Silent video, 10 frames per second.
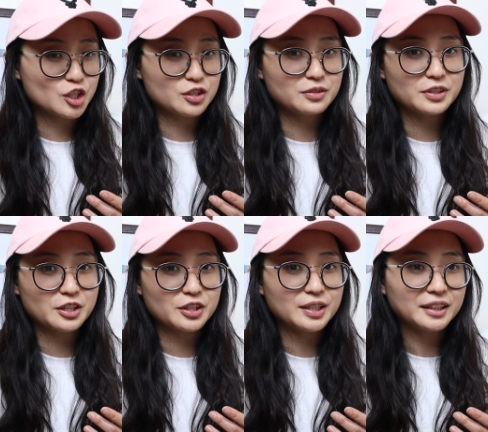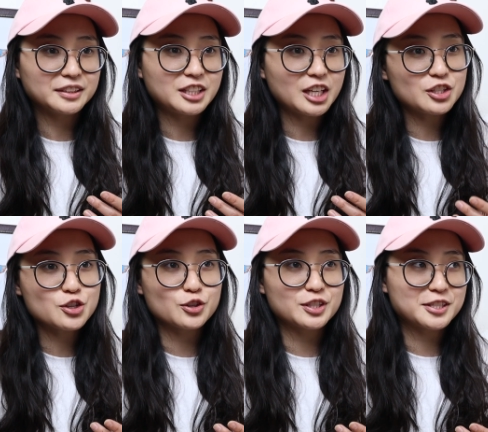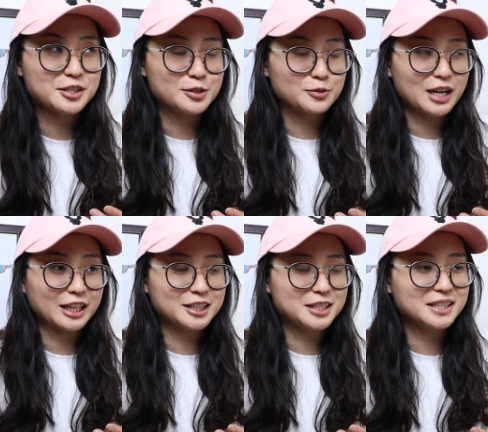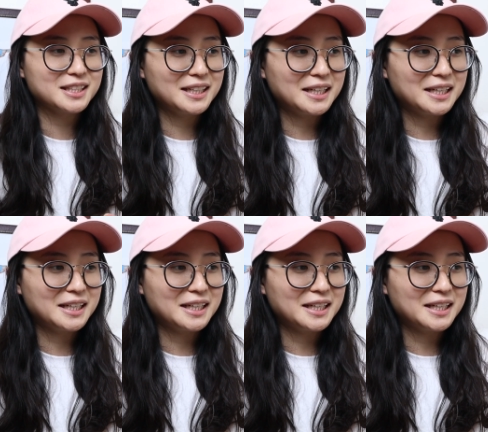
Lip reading: just a very dangerous, direct